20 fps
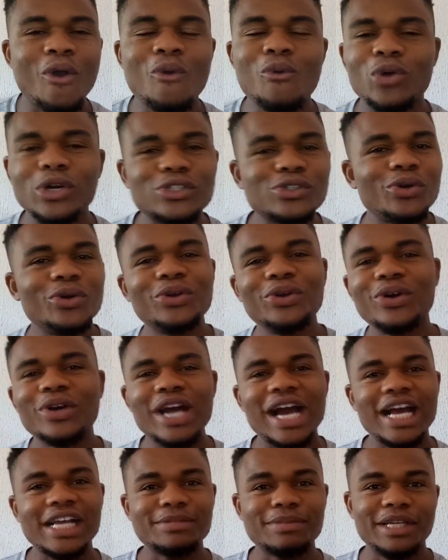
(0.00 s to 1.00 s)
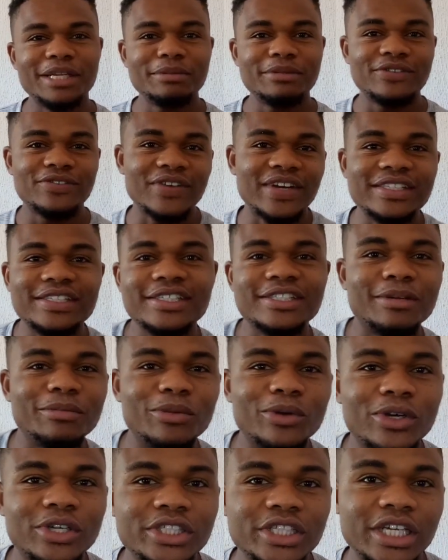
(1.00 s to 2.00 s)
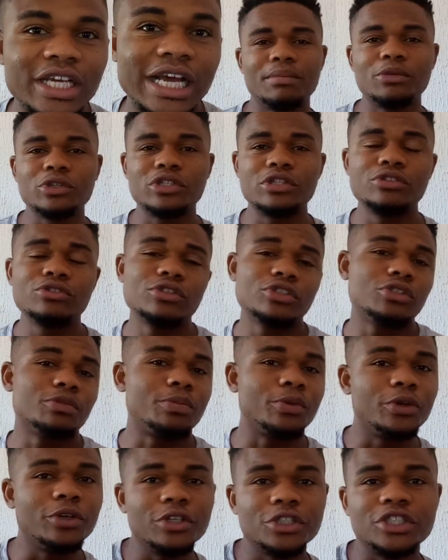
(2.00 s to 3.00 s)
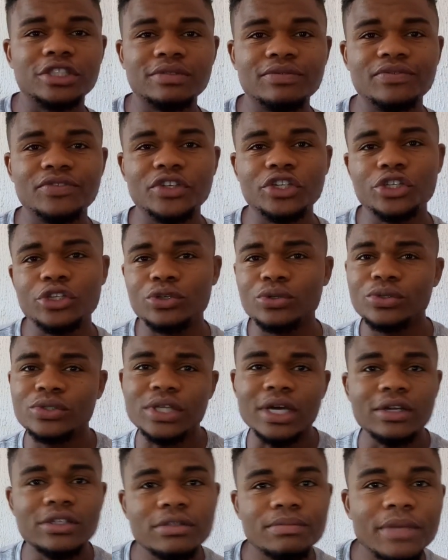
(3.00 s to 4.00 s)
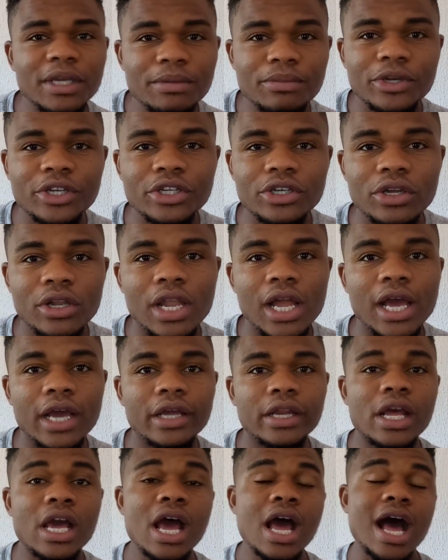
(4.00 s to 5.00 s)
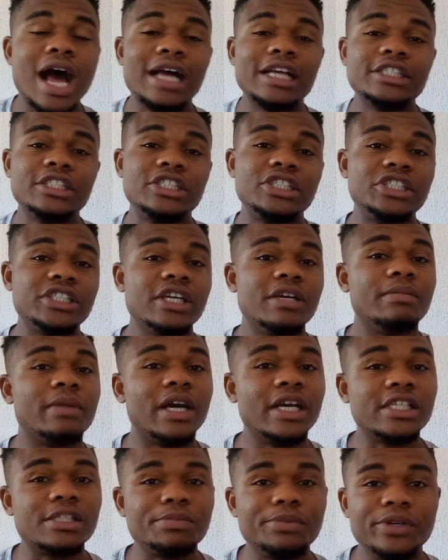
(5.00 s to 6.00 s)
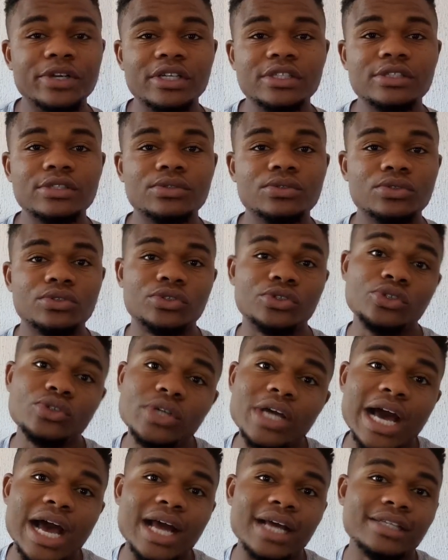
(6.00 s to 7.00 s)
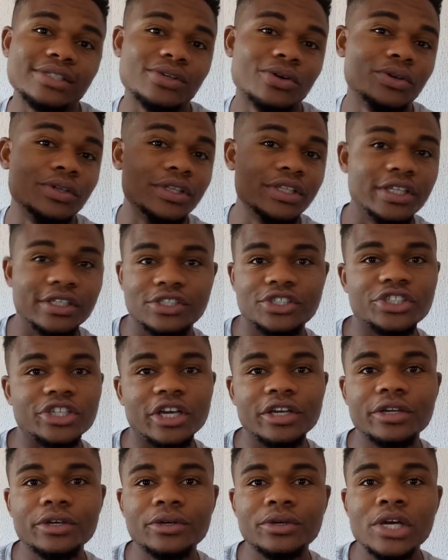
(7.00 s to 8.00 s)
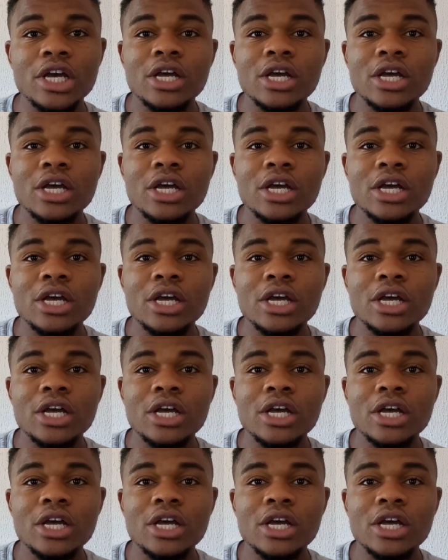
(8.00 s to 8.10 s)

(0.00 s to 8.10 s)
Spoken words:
What's going on, guys? My name is Francis Abogonye. I mostly do entrepreneurship videos, how to make money online, and share my experiences with you guys on this channel.